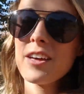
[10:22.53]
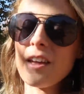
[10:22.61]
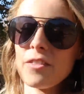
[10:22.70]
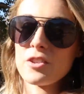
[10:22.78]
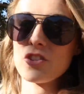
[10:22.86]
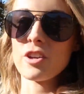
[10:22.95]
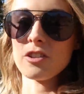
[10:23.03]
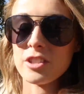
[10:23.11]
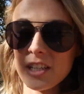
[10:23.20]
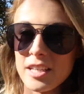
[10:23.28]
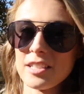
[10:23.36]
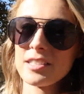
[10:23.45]
that the shuttle
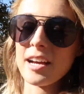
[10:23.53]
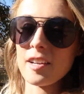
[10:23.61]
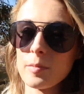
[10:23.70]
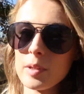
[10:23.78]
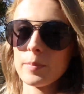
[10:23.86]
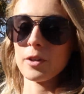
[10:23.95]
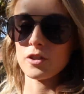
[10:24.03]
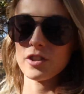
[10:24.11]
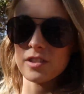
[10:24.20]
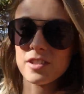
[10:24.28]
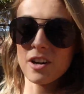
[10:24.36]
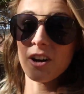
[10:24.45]
tickets had to be
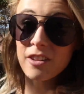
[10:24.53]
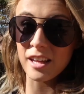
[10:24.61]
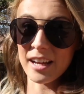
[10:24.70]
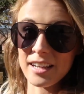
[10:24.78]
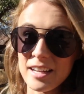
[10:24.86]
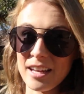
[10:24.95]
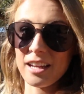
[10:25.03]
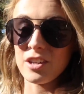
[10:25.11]
purchased online